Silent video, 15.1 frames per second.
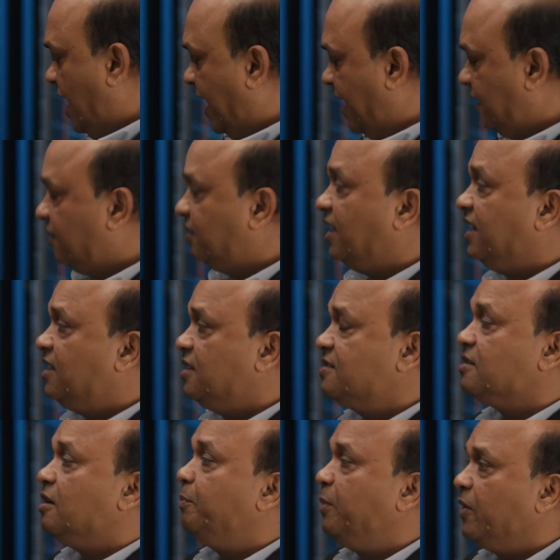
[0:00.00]
and that
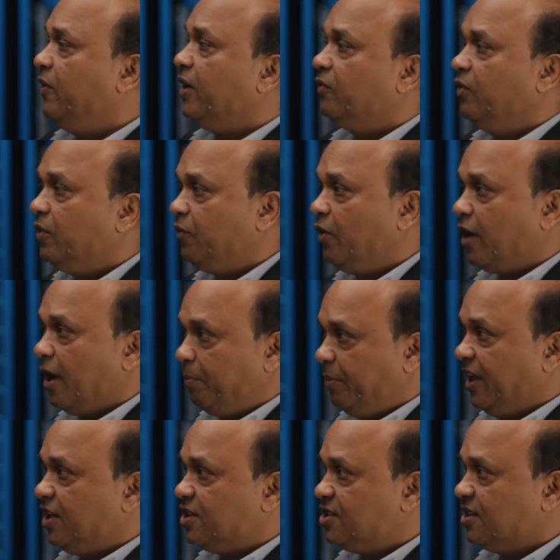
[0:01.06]
is a perfect fit for
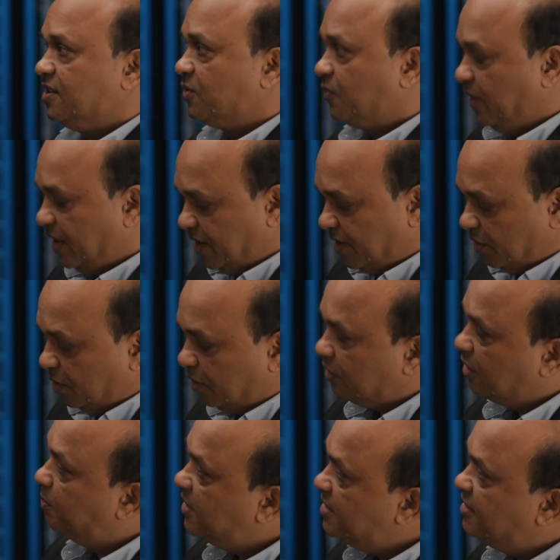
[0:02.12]
applications where you know
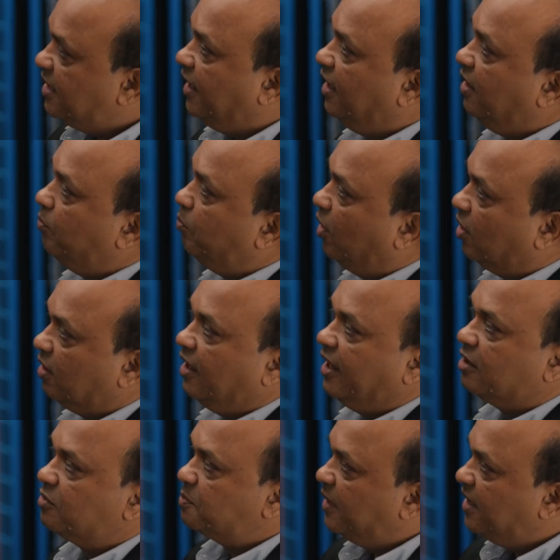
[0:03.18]
the PCI
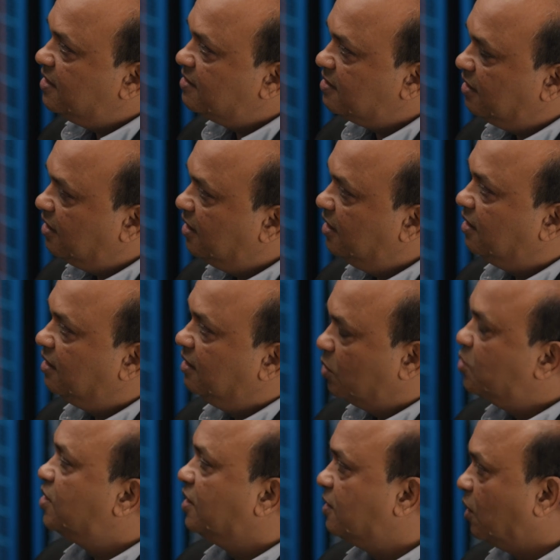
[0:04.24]
bottlenecks plays a
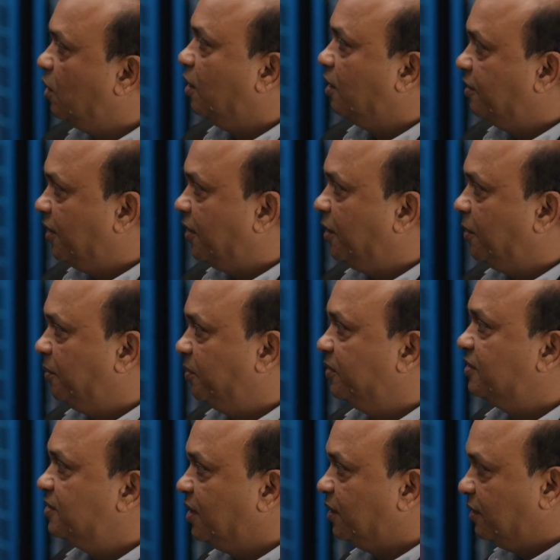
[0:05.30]
crucial role. You know,
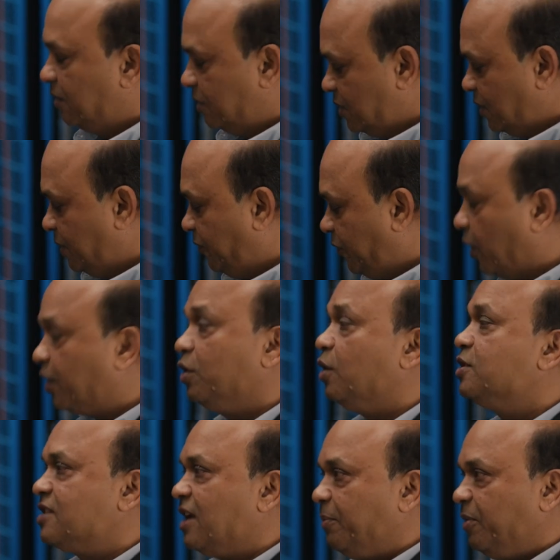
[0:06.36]
so sure. so for
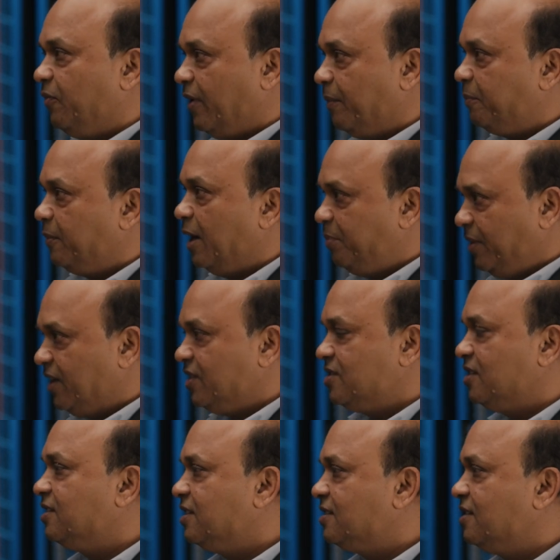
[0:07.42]
those type of
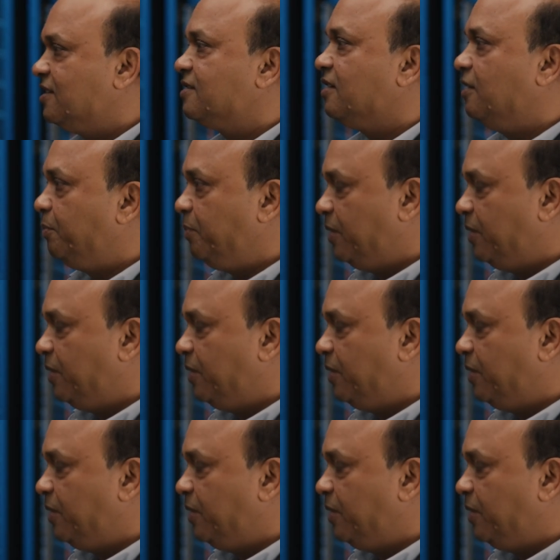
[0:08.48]
application, this is a